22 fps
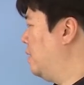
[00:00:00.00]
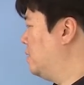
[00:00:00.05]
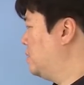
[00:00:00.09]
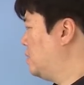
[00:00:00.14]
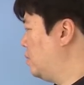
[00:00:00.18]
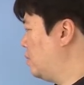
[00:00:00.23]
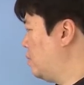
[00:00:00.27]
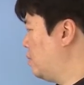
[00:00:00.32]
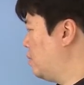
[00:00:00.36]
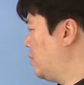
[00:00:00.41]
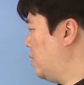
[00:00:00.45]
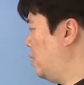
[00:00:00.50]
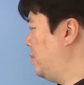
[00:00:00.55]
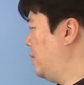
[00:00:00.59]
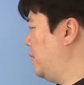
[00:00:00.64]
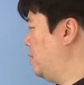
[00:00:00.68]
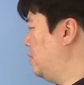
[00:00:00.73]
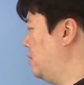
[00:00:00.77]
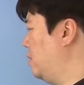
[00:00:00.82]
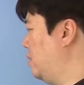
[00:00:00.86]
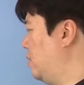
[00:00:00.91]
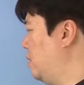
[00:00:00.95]
So don't come
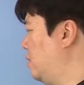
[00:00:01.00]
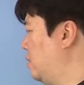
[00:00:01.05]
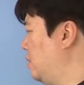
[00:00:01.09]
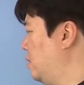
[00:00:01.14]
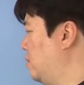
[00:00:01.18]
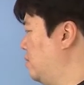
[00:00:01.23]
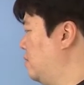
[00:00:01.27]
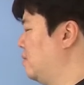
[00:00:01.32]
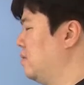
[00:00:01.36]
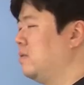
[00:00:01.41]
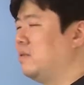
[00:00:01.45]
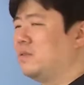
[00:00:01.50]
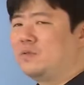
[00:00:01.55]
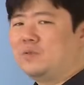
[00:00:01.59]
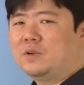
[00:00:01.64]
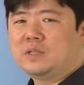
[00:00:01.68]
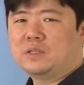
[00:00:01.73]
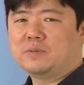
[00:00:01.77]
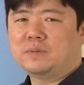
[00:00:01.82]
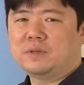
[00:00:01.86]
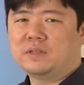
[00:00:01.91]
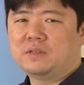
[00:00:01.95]
in on
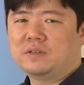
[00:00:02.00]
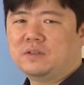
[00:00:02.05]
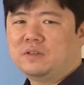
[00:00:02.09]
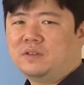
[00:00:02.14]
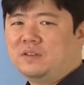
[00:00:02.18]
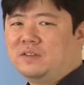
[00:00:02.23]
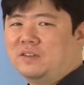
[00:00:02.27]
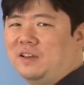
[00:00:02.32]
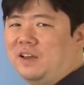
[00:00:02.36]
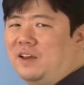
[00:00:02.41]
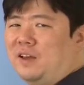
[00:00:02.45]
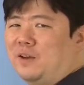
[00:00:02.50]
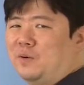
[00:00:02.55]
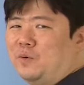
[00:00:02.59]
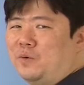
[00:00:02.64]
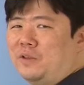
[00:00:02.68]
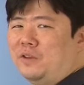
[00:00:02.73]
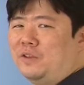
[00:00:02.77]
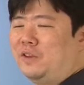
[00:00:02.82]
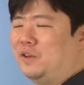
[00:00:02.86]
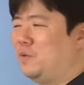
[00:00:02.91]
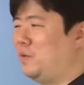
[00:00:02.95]
Christmas or
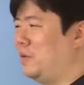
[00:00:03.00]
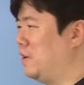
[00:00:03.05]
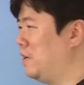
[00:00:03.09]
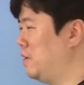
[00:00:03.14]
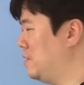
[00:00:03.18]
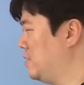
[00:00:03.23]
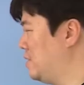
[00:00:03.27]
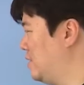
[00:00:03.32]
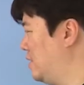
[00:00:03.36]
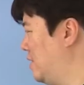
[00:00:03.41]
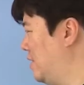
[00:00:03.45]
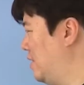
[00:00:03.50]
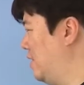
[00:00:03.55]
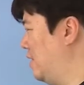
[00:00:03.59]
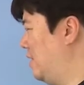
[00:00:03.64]
the New Year's.